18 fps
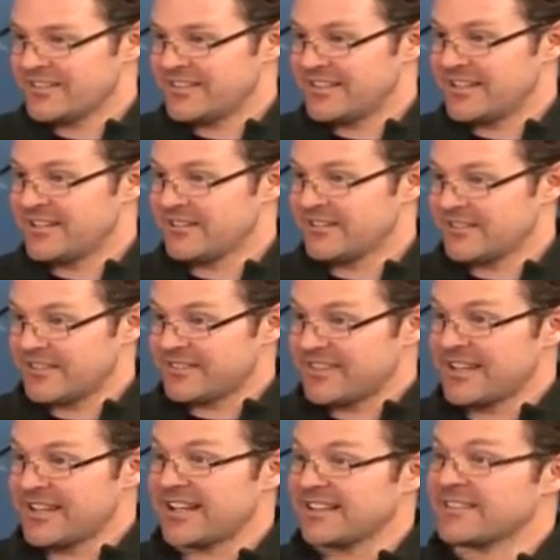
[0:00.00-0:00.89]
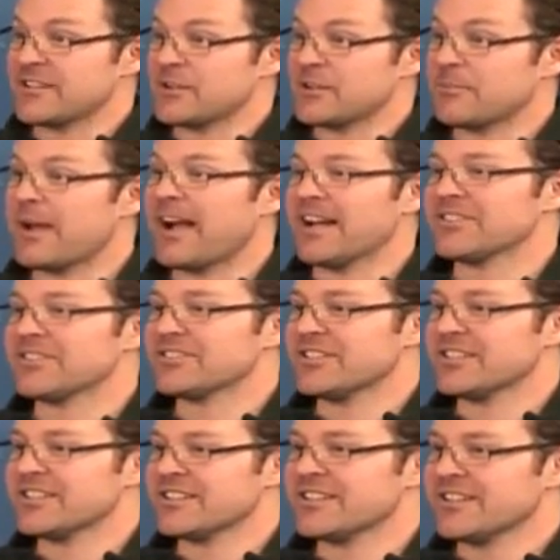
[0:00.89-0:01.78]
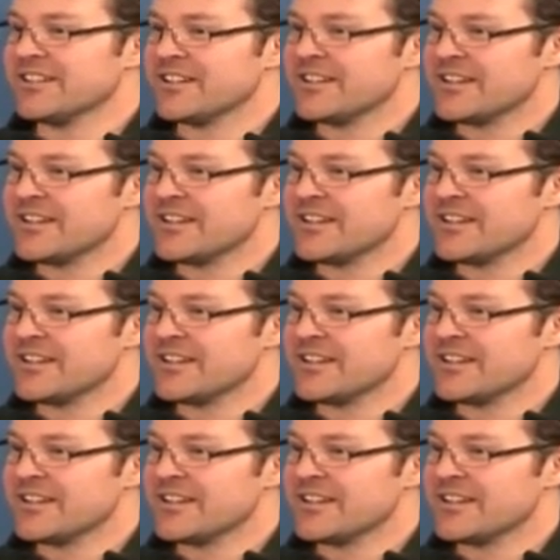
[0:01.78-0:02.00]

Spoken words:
the thing that you're passing,